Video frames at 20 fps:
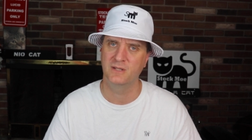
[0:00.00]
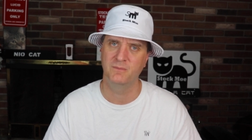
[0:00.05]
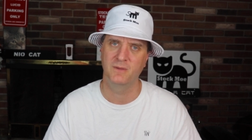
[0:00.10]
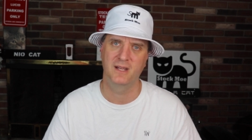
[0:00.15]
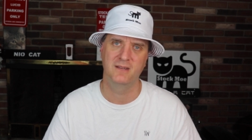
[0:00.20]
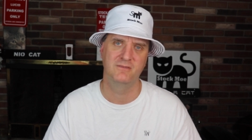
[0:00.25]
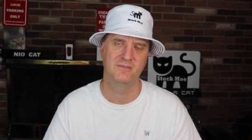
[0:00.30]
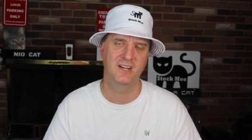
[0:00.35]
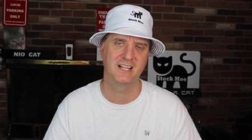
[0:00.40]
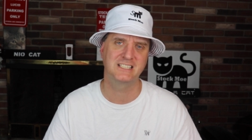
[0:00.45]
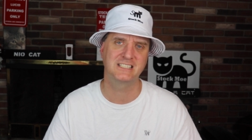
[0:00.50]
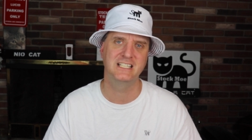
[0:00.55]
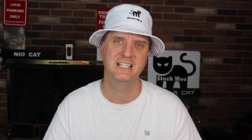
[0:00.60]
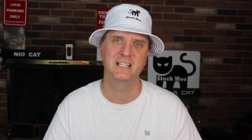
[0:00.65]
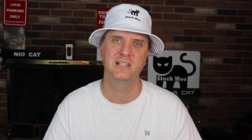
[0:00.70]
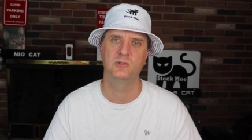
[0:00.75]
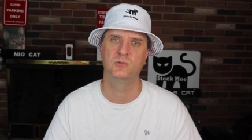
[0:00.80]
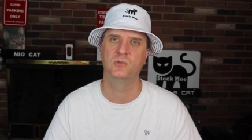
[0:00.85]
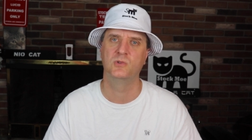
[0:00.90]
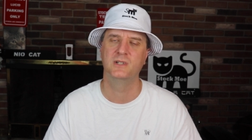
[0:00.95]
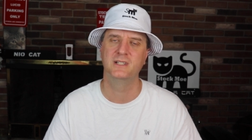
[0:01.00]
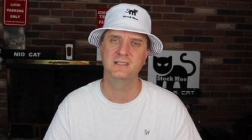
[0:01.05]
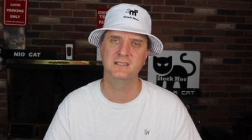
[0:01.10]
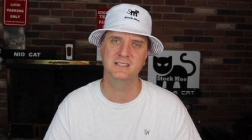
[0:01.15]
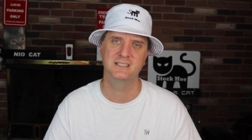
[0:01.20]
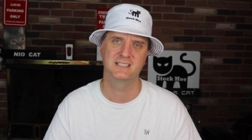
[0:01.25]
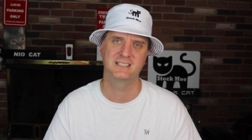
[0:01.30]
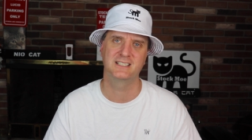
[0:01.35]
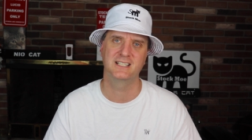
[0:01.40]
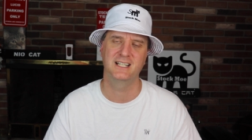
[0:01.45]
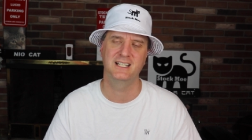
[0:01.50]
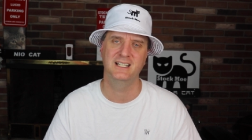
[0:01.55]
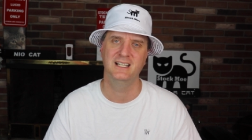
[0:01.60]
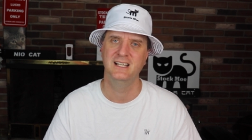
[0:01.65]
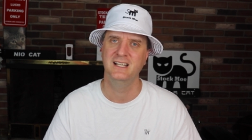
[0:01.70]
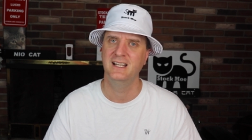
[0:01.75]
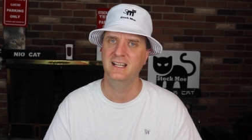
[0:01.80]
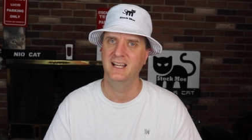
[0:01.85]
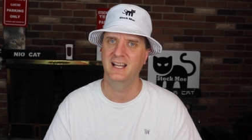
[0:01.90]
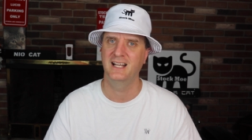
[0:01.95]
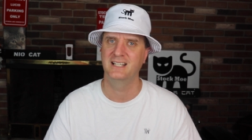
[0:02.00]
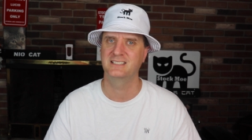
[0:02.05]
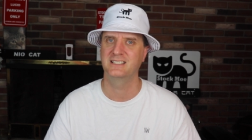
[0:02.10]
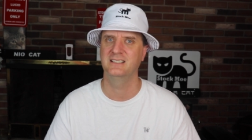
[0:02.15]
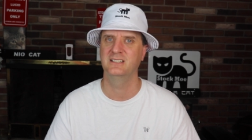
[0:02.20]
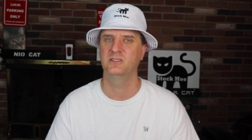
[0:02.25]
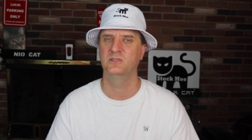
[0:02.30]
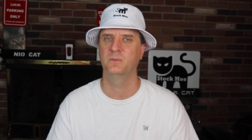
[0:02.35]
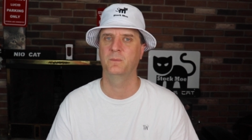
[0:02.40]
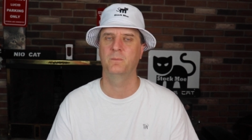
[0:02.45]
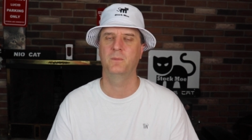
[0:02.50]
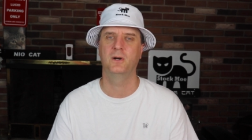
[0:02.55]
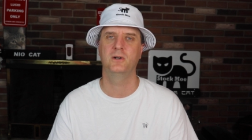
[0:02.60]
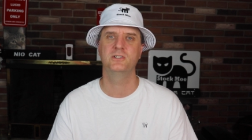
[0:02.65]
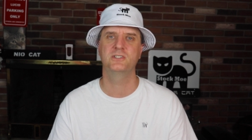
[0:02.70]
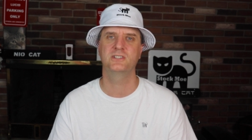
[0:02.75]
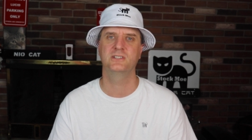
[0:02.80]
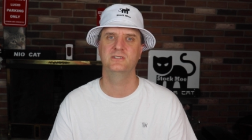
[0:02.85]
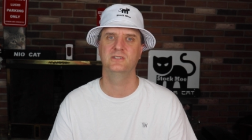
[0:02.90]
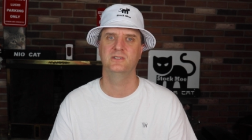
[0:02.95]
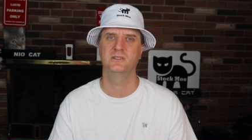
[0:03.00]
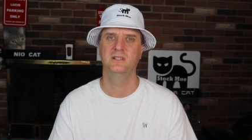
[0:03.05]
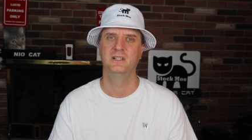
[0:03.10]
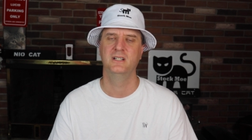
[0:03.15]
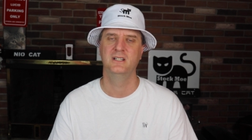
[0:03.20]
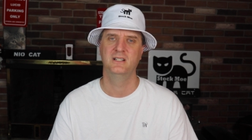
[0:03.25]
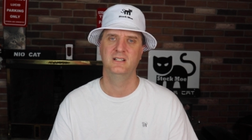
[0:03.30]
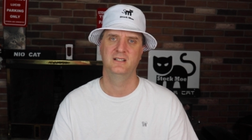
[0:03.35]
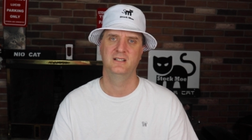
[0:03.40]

I'm investing in real estate as a little personal.